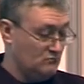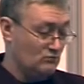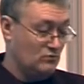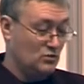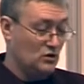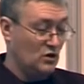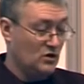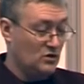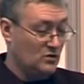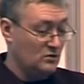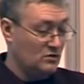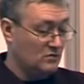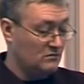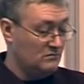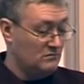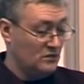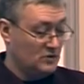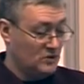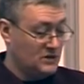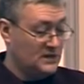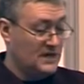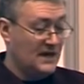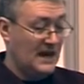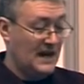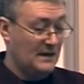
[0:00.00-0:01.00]
got
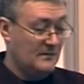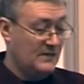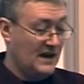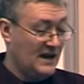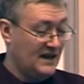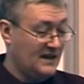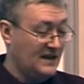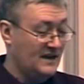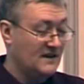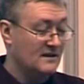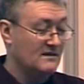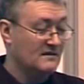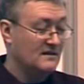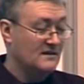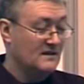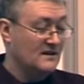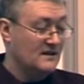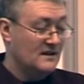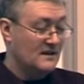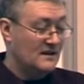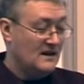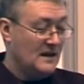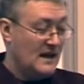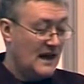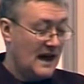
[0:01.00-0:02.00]
your SYN-ACK packet,
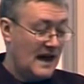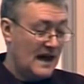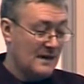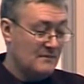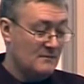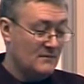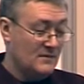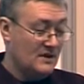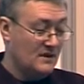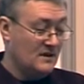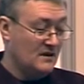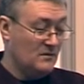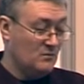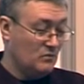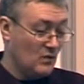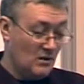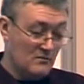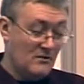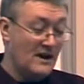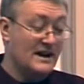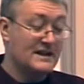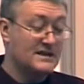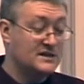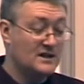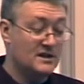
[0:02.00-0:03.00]
we're
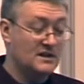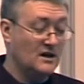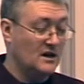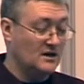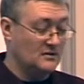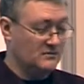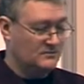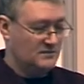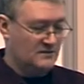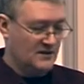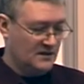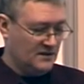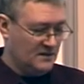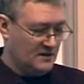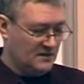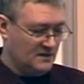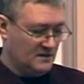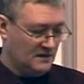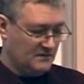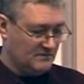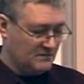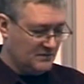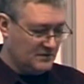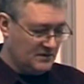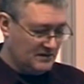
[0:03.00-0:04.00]
ready to go.
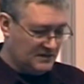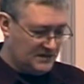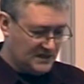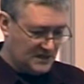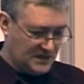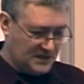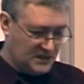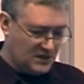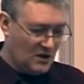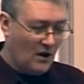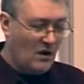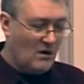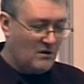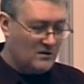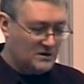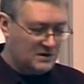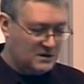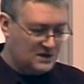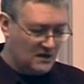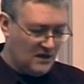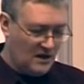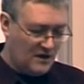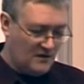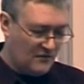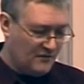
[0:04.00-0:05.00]
It's the
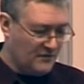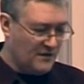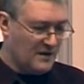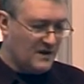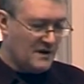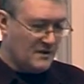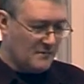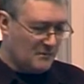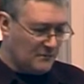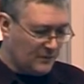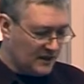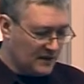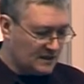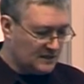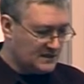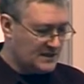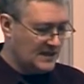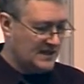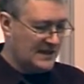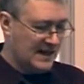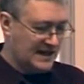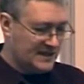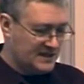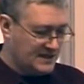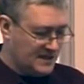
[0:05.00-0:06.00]
start of
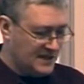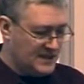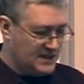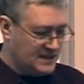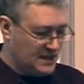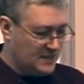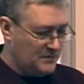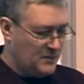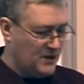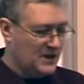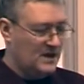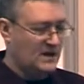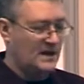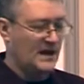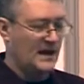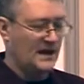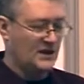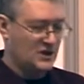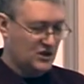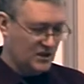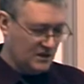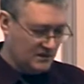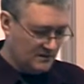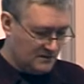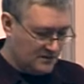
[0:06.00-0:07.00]
building that TCP
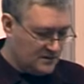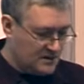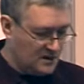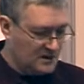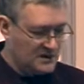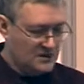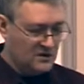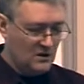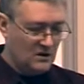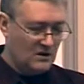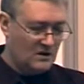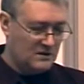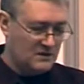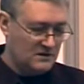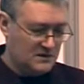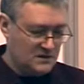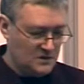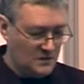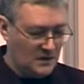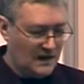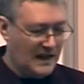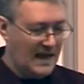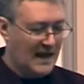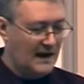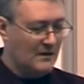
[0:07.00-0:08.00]
connection
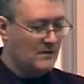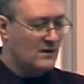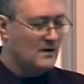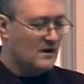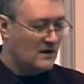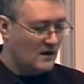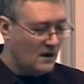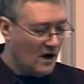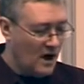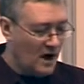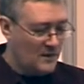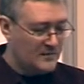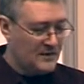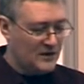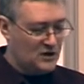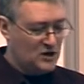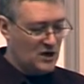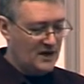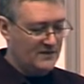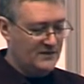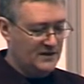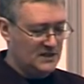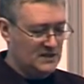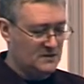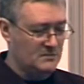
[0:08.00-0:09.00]
to allow IP
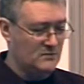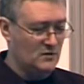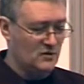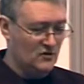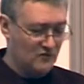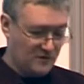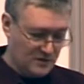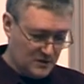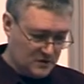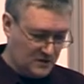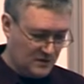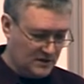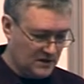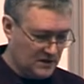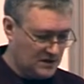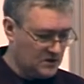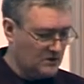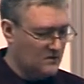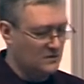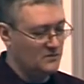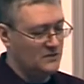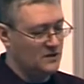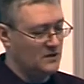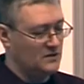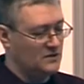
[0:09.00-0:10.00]
traffic to move between the two
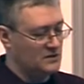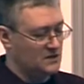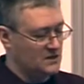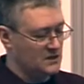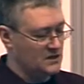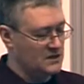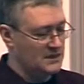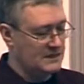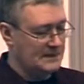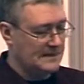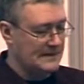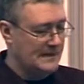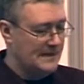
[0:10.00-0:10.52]
computers.